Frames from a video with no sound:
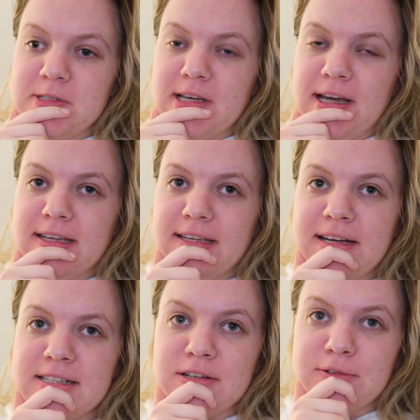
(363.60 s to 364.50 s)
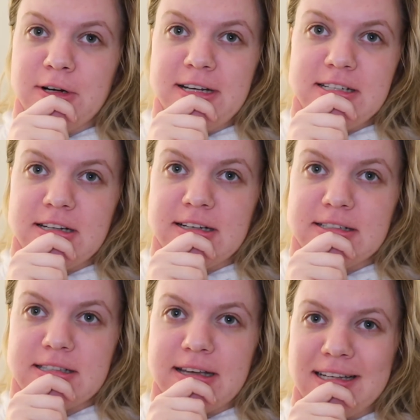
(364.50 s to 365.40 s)
was like, yeah, it's off grid. And I
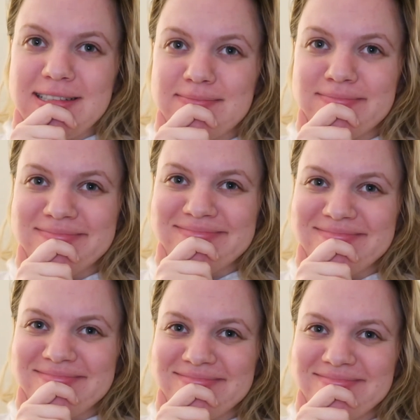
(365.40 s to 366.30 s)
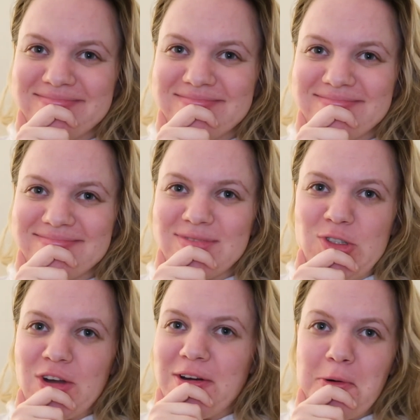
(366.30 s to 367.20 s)
was like,
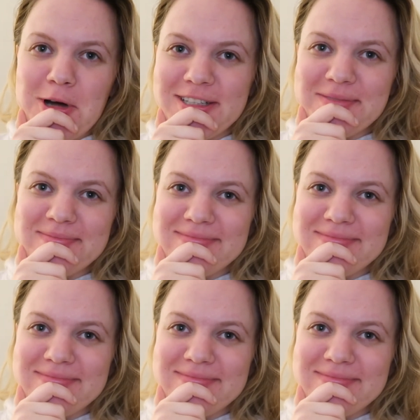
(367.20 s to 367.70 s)
sorry, what?